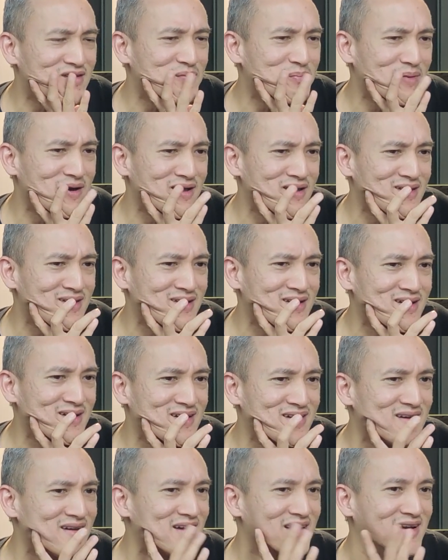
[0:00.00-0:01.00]
but
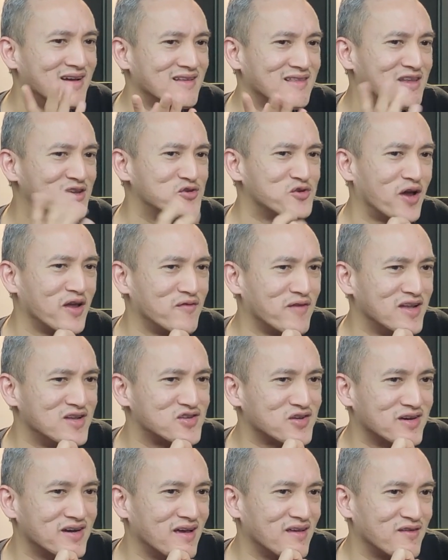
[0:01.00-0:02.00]
the joint
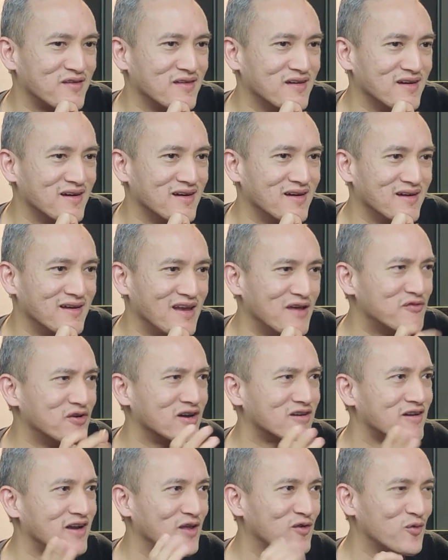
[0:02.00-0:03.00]
venture has never
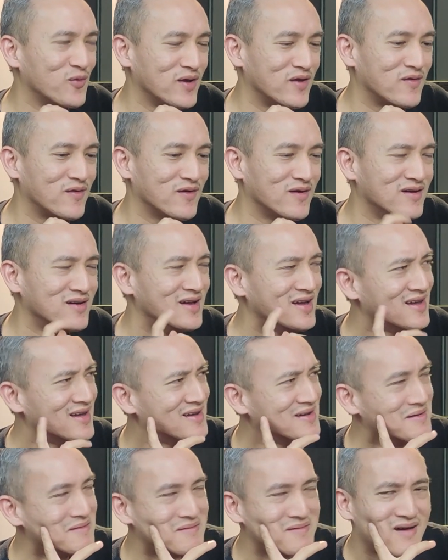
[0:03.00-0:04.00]
agreed to it. So
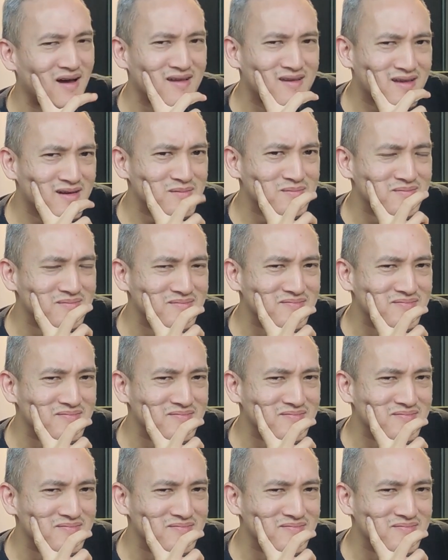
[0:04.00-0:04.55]
I said,